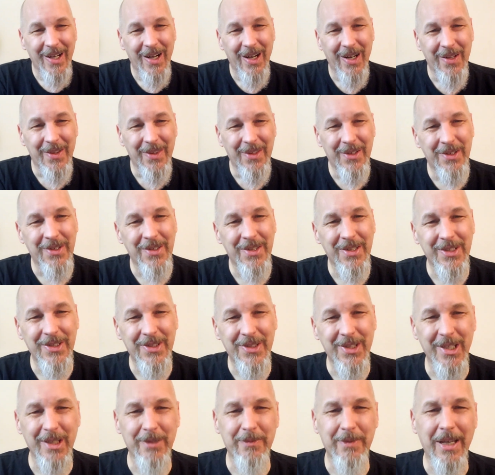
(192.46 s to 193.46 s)
There are
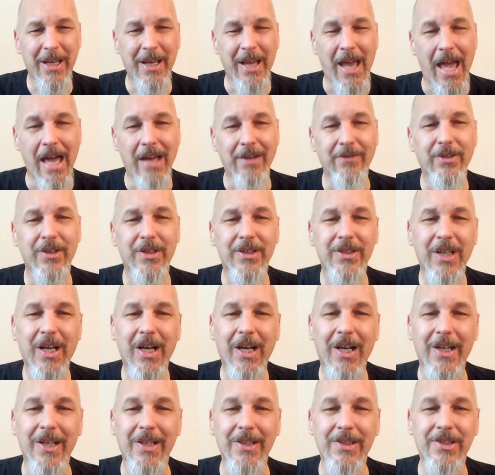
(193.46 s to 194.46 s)
these things being
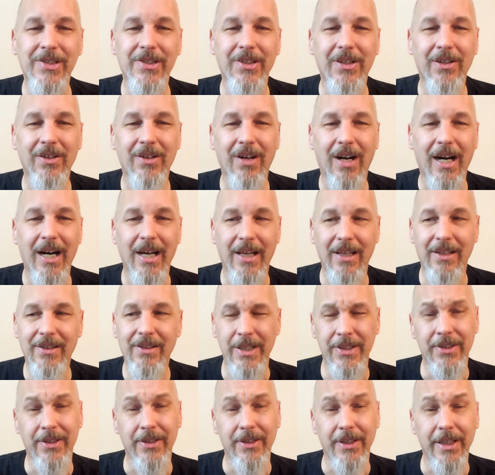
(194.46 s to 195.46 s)
advertised a lot
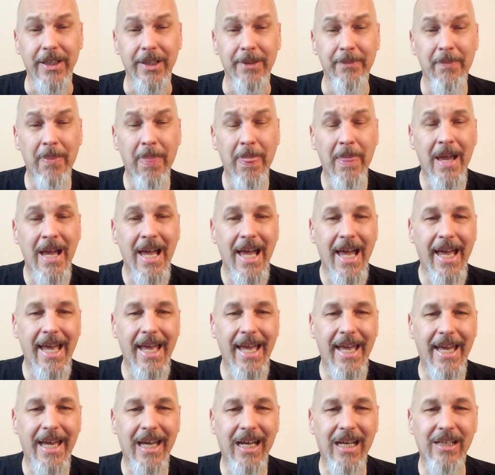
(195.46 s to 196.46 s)
recently,
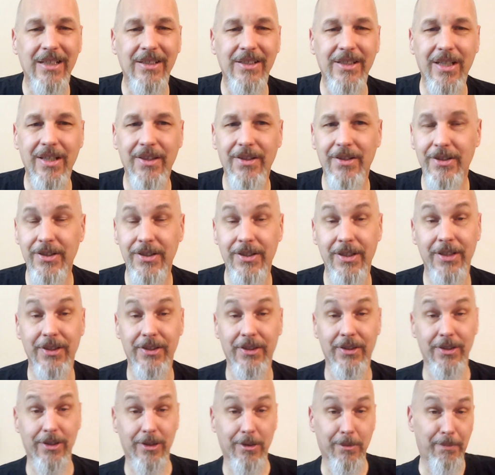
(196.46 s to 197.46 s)
and there's these
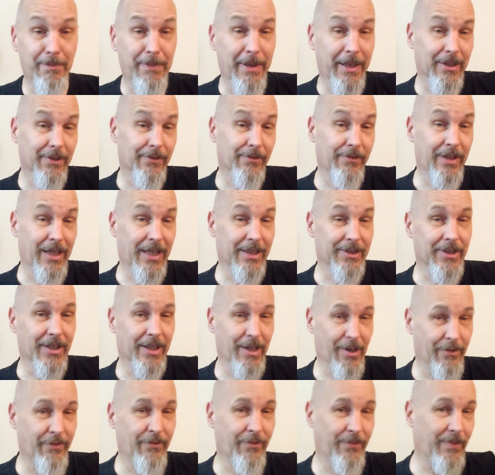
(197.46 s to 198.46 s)
little belt fans,
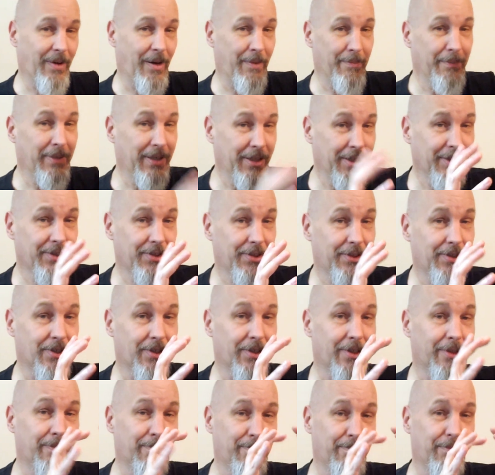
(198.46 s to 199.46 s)
like a
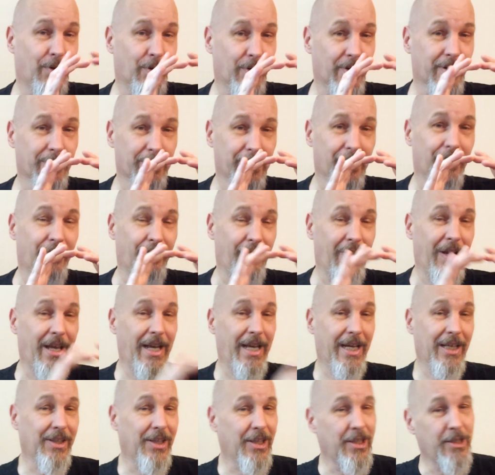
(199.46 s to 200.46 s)
miniature portable
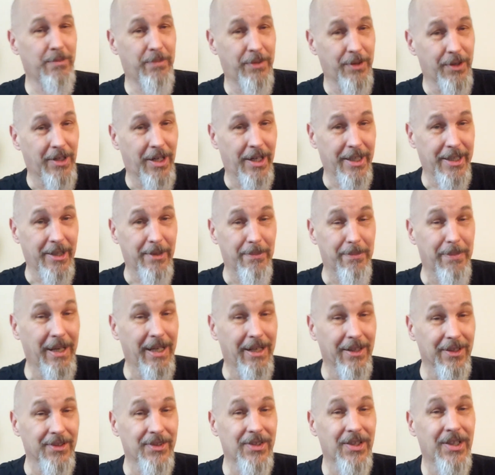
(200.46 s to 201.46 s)
fan that you put on your
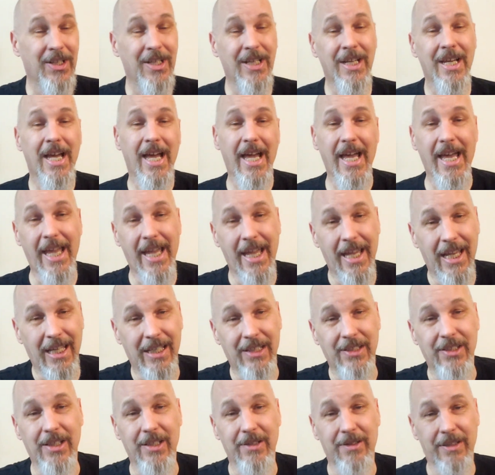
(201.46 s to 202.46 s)
belt,
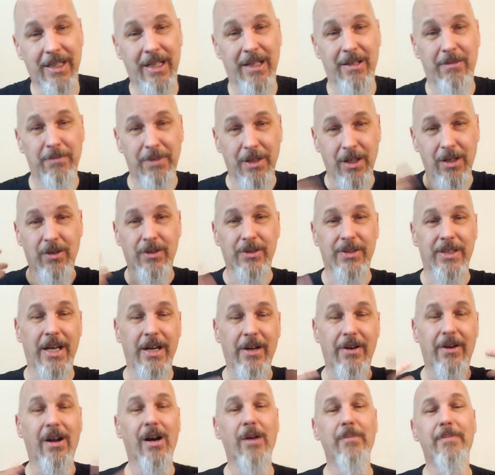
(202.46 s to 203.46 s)
and it kind of blows
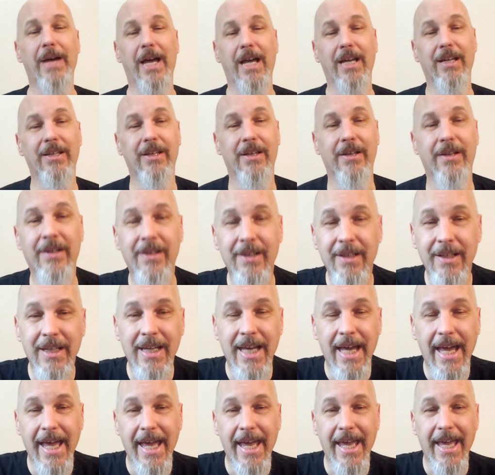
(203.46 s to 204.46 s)
air up at you.
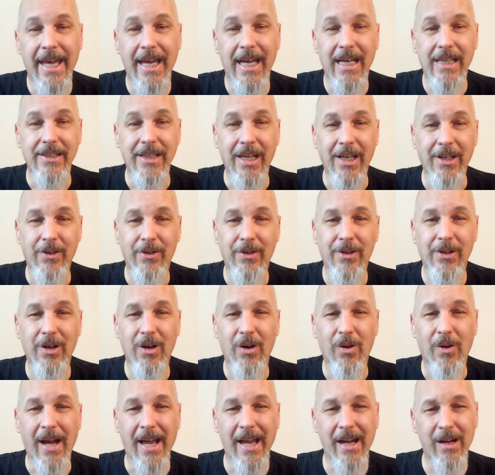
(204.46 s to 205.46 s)
And I don't
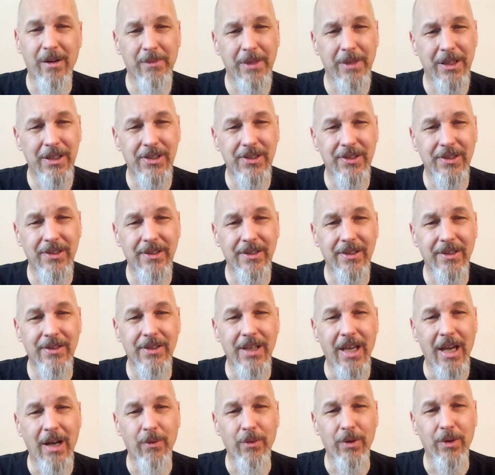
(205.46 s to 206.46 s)
know how much
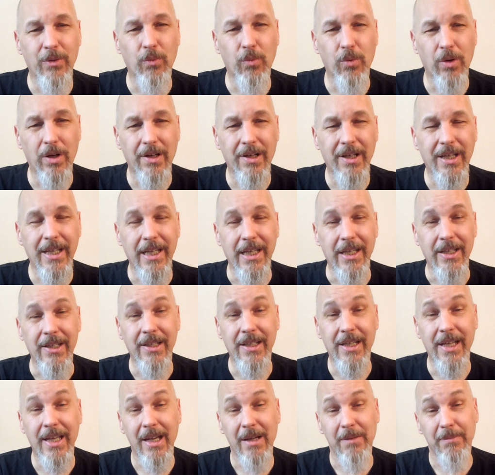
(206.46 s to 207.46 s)
that would work
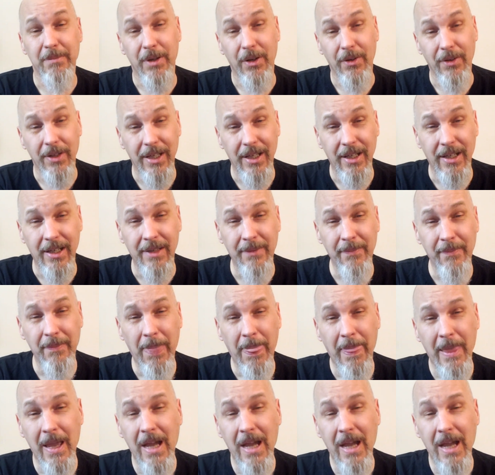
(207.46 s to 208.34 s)
in Cambodia,